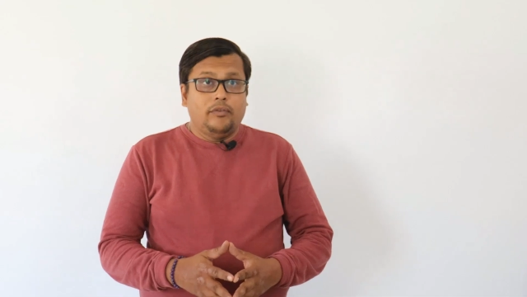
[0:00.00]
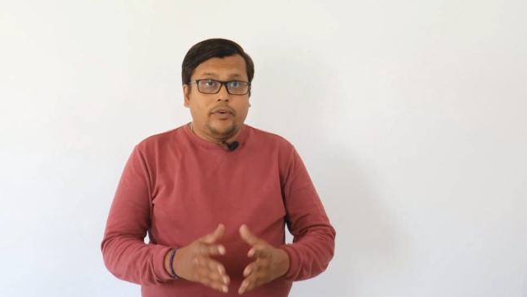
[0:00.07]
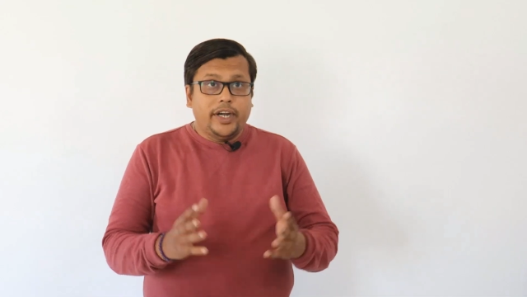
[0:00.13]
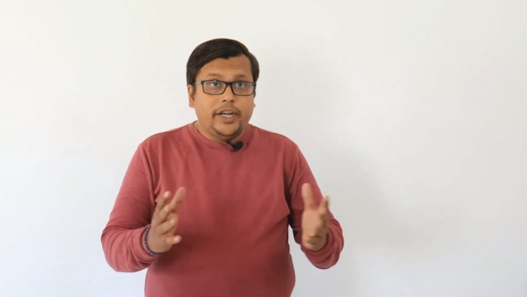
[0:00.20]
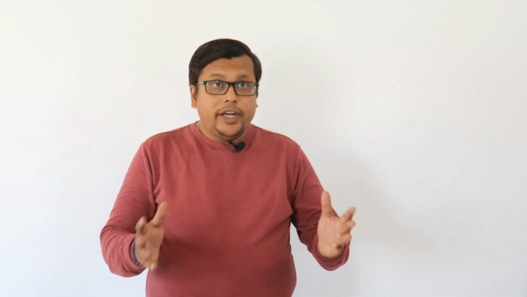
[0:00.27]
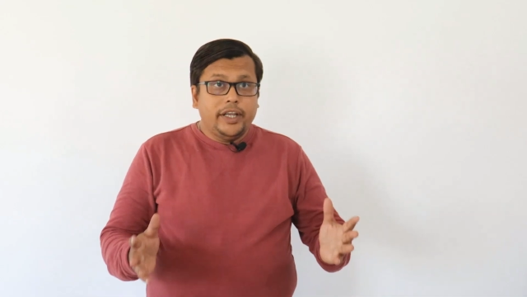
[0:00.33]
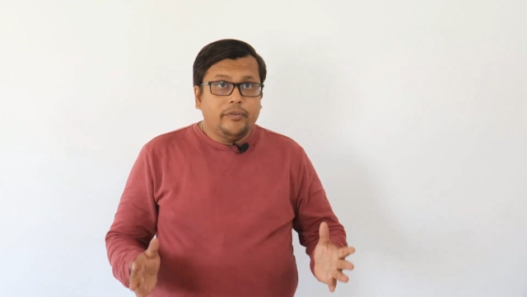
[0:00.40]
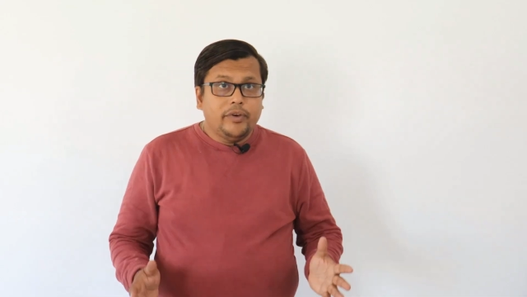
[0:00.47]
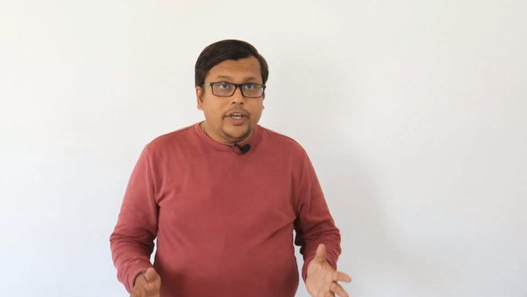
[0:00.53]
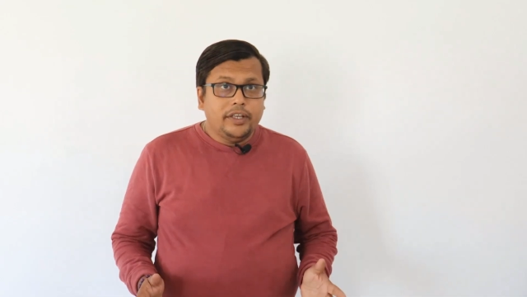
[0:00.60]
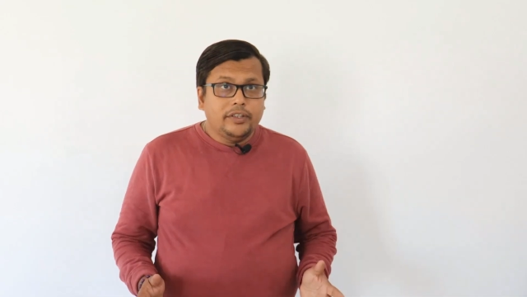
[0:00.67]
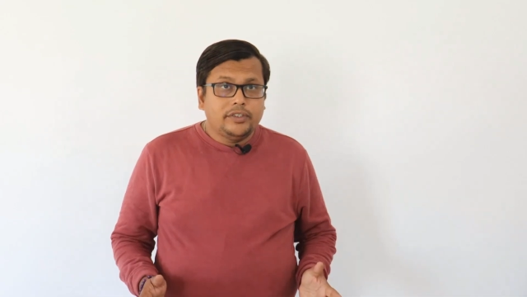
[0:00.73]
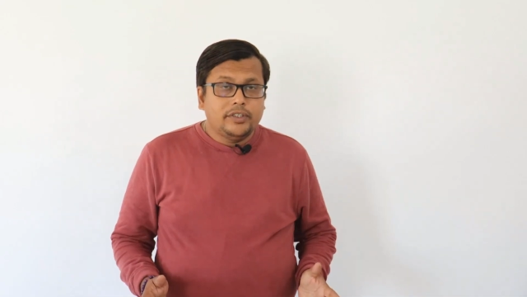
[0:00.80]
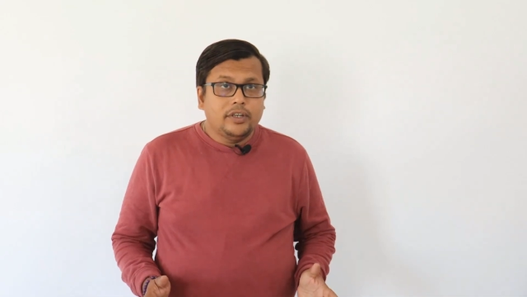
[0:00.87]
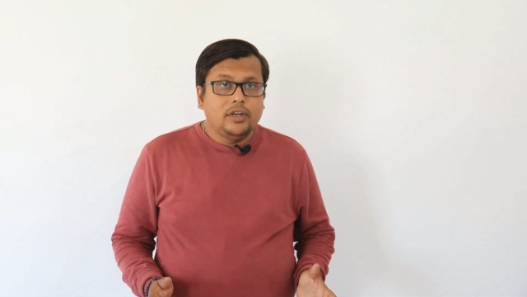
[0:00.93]
finding
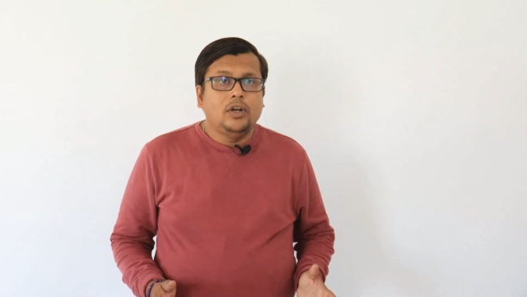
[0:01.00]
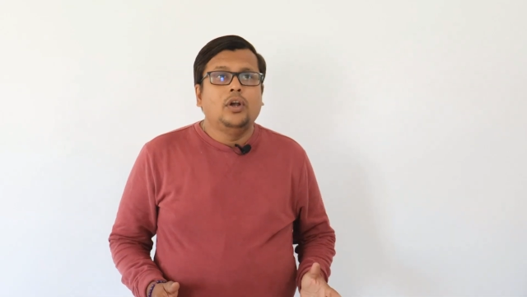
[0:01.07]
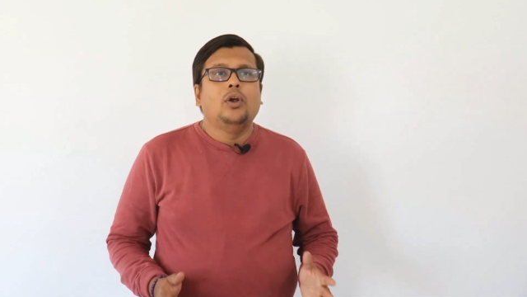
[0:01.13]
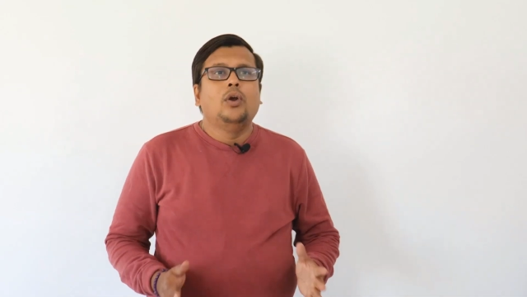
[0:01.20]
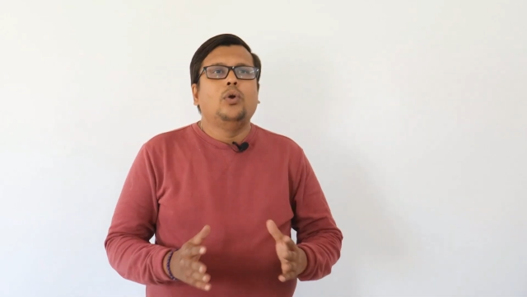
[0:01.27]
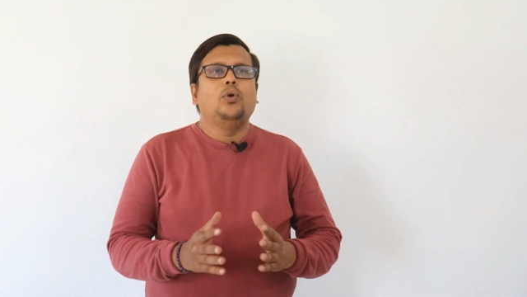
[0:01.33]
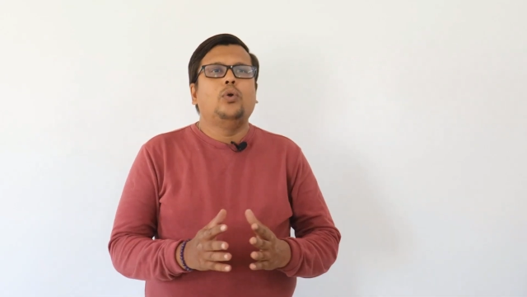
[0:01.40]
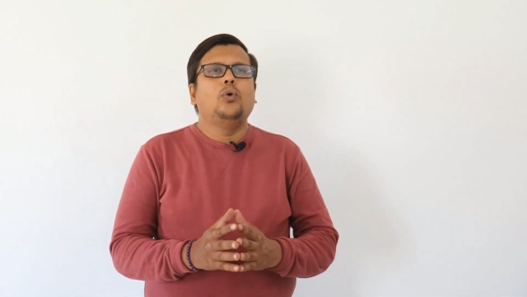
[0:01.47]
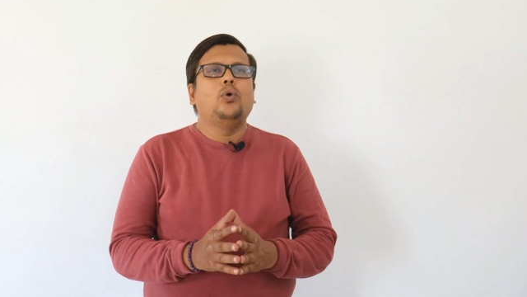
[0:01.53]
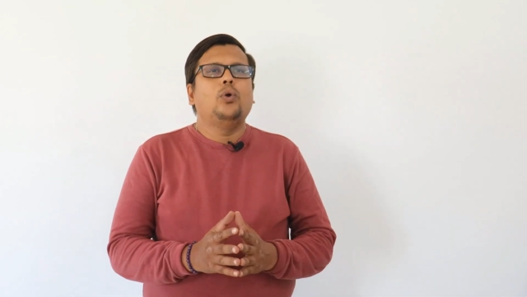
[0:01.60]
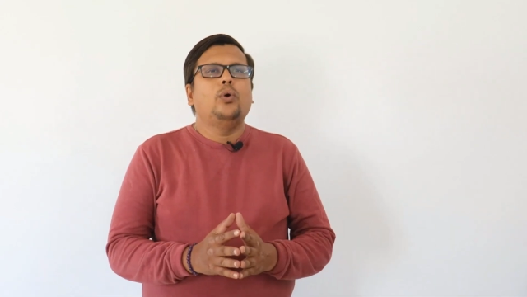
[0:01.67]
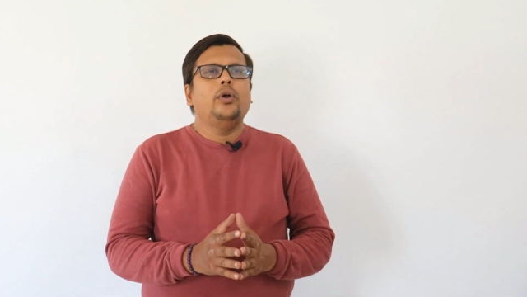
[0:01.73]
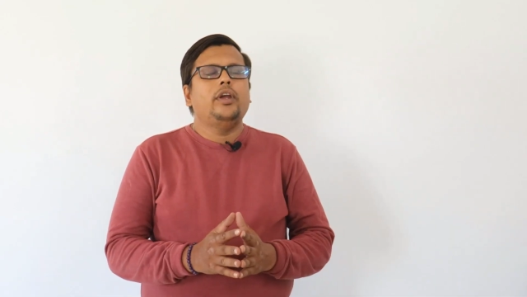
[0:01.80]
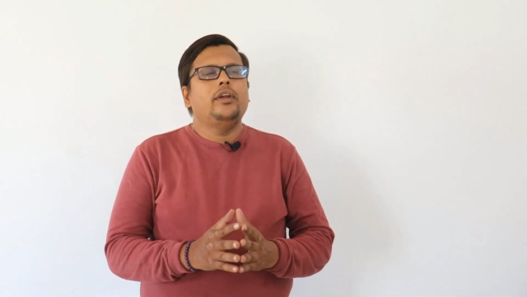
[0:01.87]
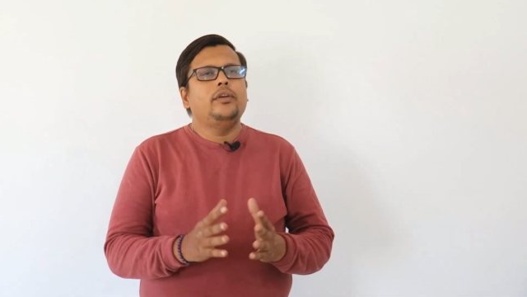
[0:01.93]
ways to
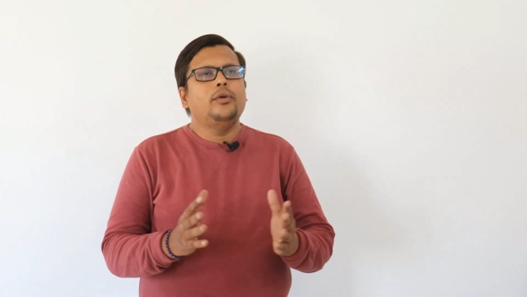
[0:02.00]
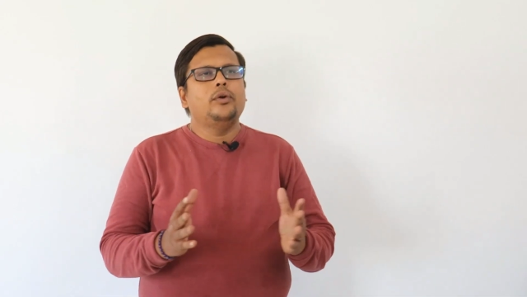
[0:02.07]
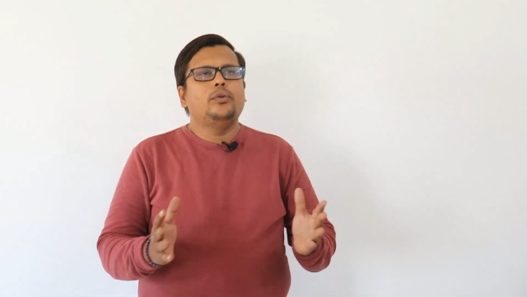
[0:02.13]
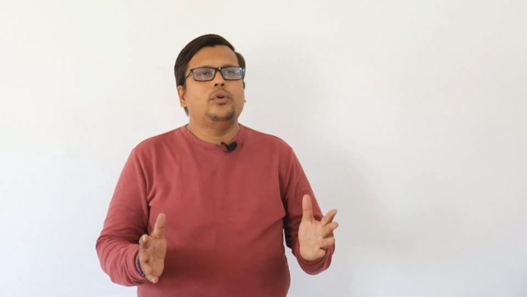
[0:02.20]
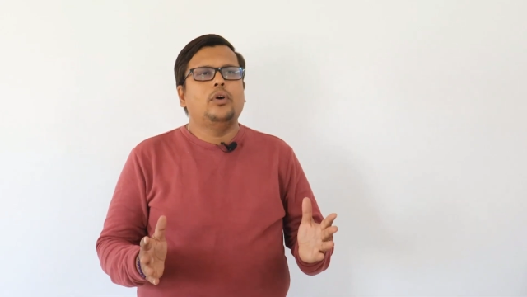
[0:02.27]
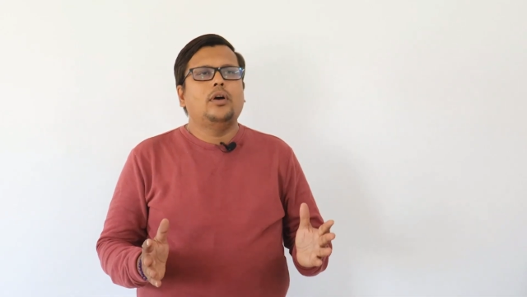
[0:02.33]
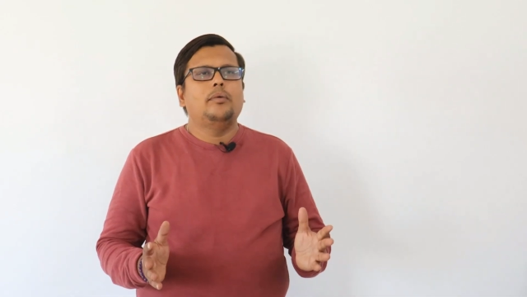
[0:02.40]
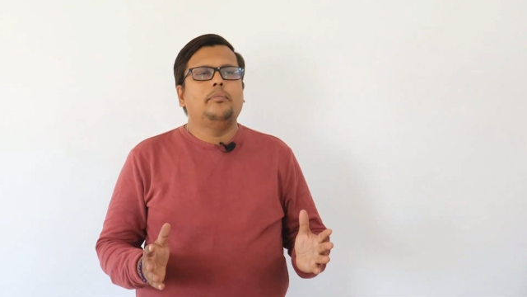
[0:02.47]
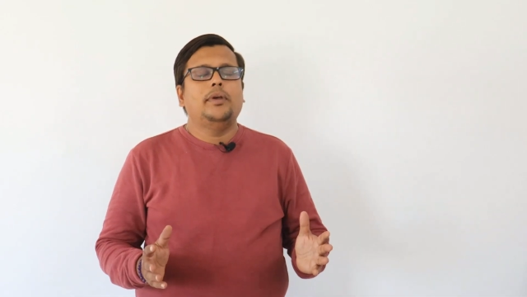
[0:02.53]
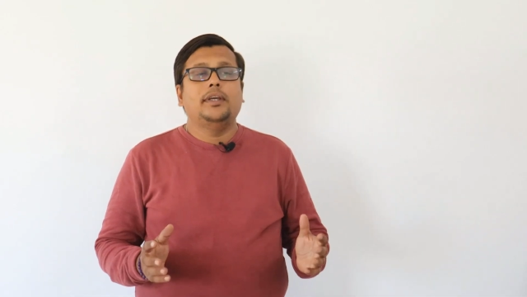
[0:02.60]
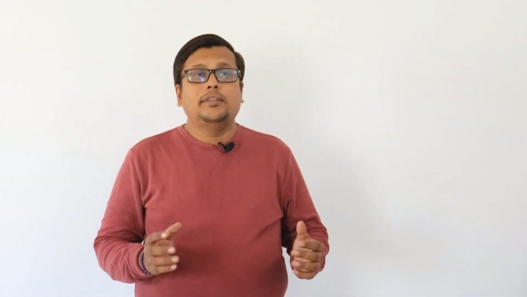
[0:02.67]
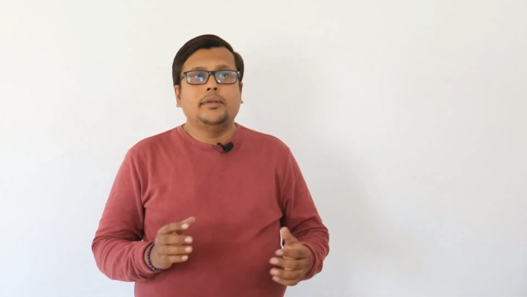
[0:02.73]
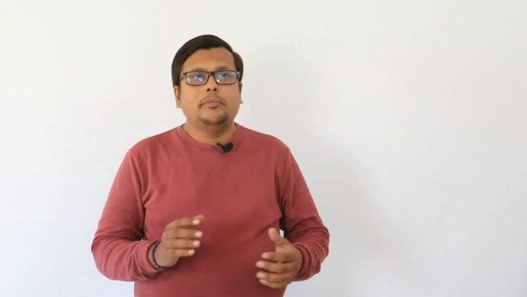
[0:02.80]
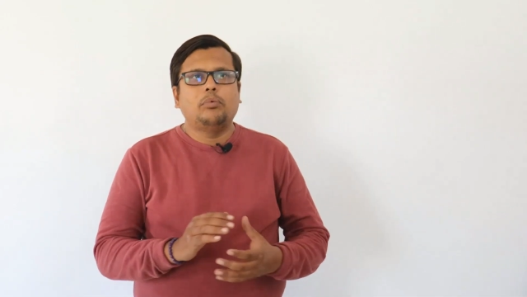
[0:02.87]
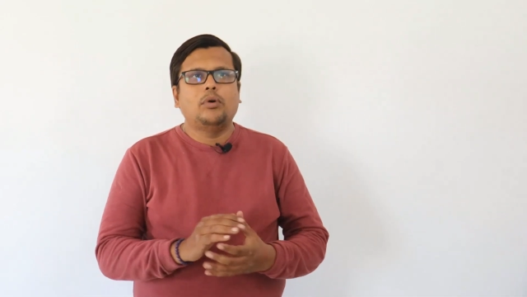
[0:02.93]
grow in your job
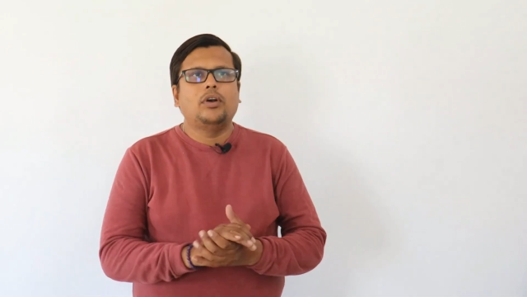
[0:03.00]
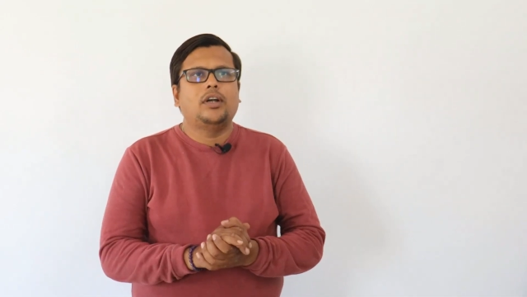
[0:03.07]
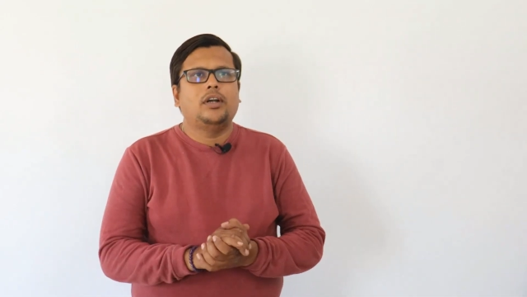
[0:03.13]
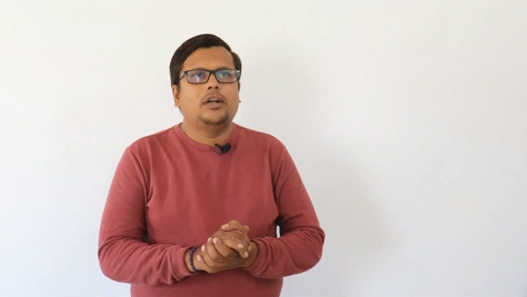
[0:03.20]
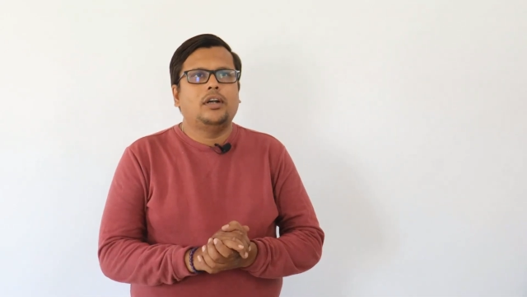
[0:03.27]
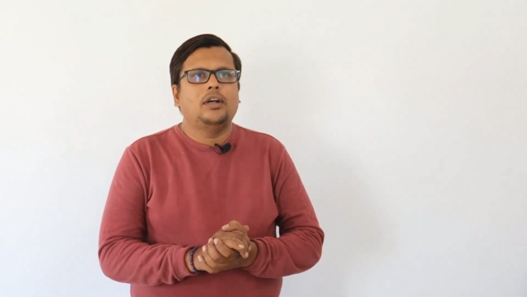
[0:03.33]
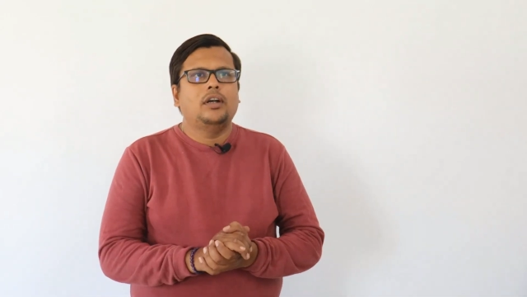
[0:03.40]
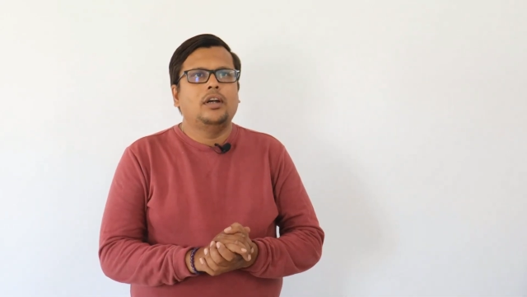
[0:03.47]
is important.